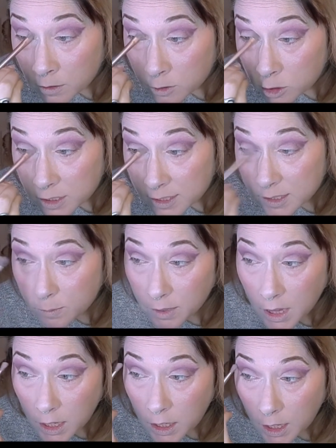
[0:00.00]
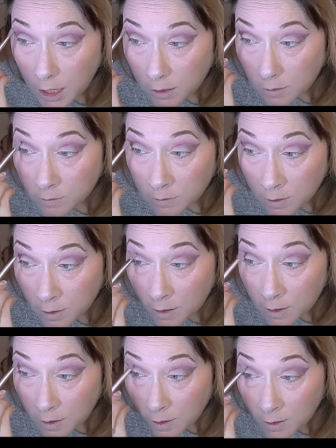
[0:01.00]
Just blend it.
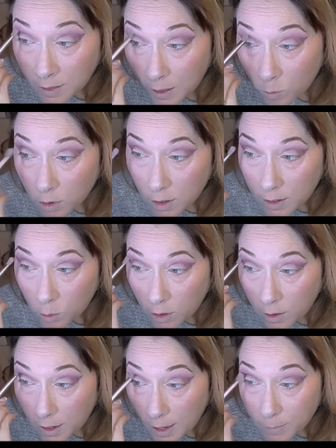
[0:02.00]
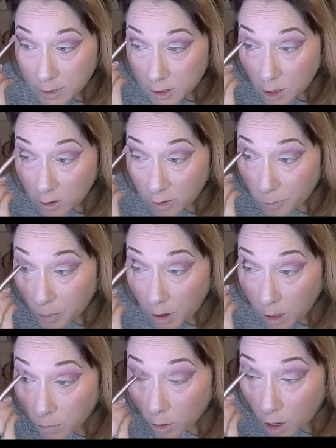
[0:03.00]
Like we're in an episode of
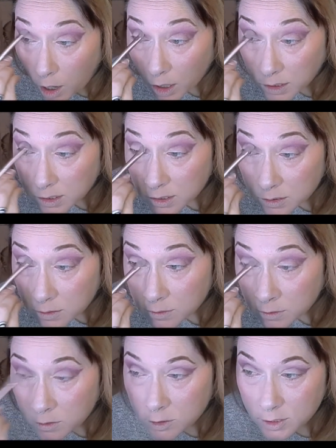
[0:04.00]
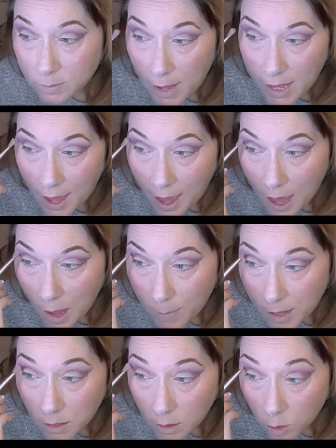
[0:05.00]
Bob Ross. Just make a
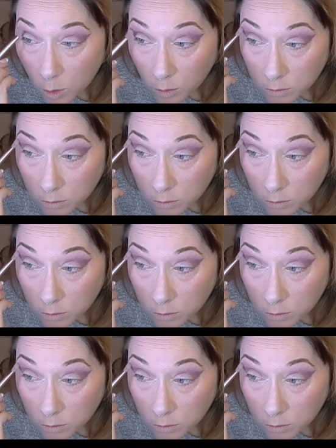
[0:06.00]
happy little